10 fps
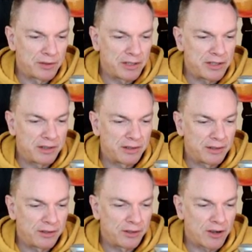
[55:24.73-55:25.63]
Did you?
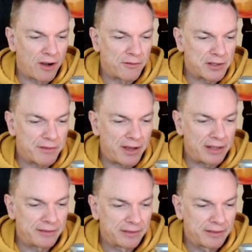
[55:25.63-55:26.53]
Are you a Coventry
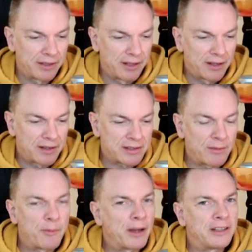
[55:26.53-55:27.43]
fan? Because I'm
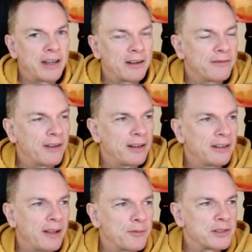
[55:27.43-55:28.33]
a Man United fan,
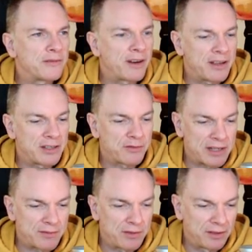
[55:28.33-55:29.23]
and that was very
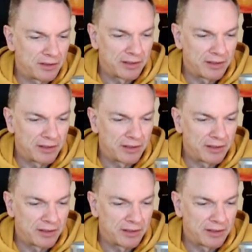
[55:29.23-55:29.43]
stressful.